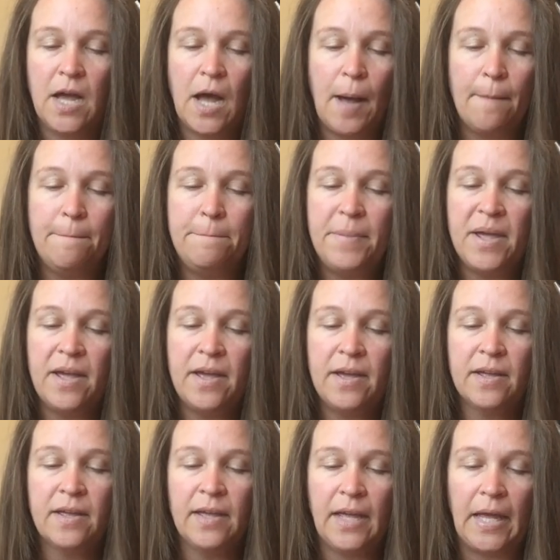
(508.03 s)
a
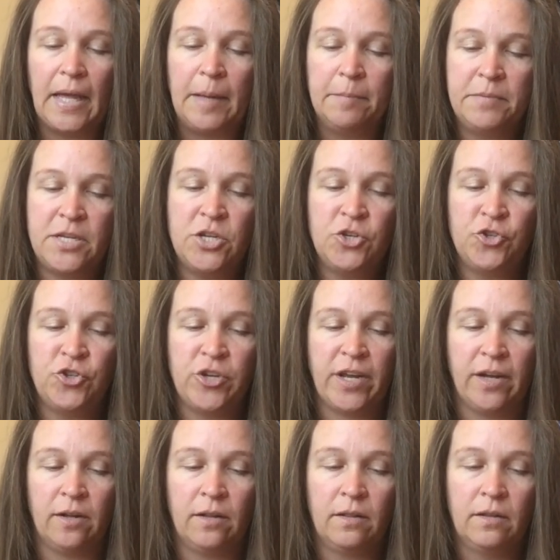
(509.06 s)
big empty
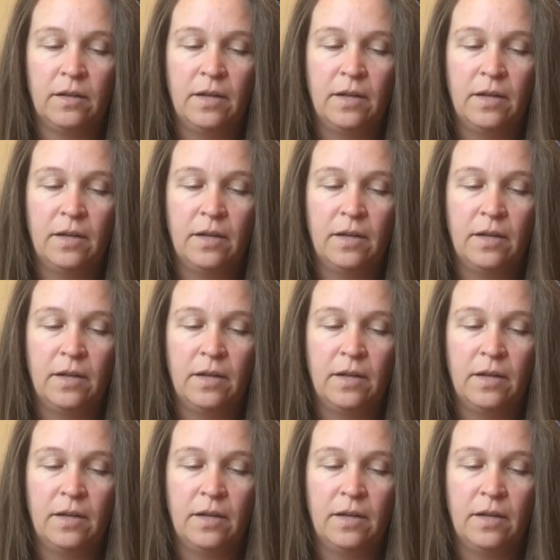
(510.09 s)
shell.